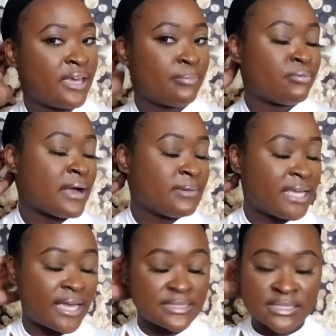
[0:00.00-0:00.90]
probably
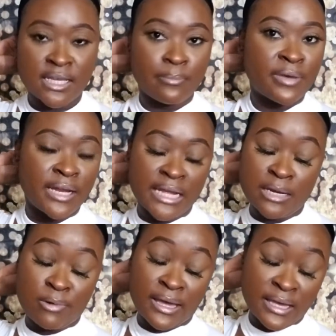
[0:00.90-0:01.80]
can't see it, but
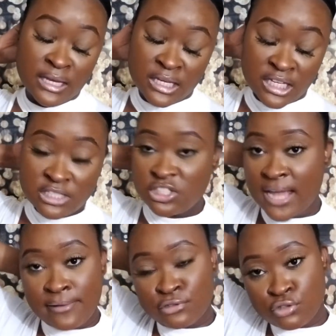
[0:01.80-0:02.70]
anyway, it's
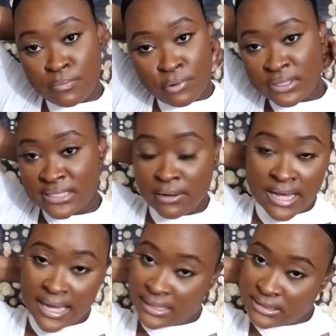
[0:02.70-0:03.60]
gelled into a ponytail,
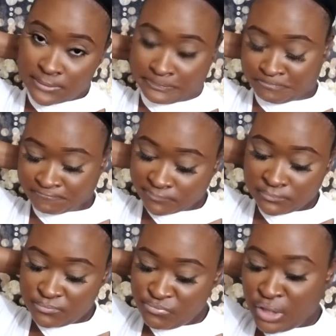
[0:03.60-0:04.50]
guys.
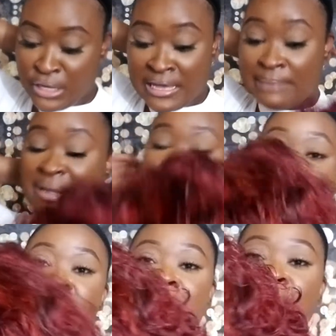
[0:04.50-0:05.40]
But this
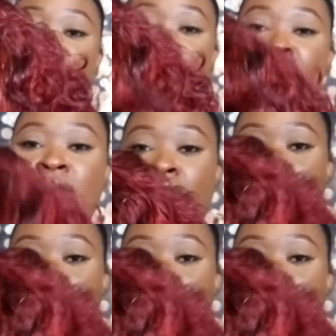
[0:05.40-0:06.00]
is how the wig look.